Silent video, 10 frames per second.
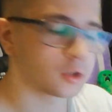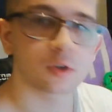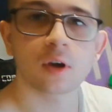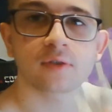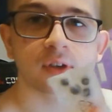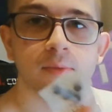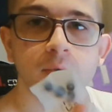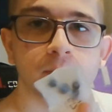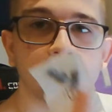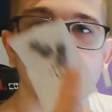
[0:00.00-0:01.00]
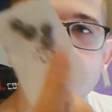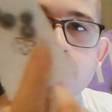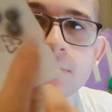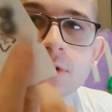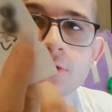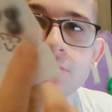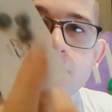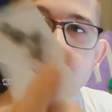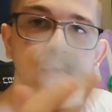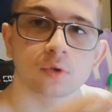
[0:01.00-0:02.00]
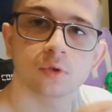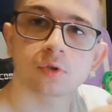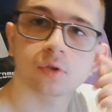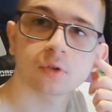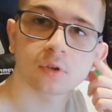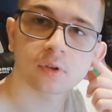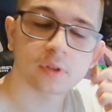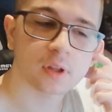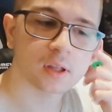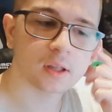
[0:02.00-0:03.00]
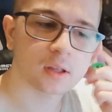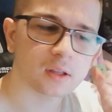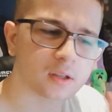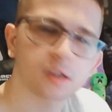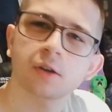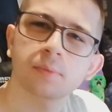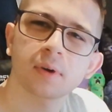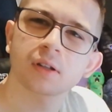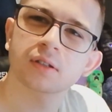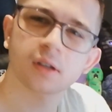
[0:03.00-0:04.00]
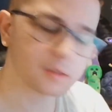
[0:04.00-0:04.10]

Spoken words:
You have some replacements for the earbuds, I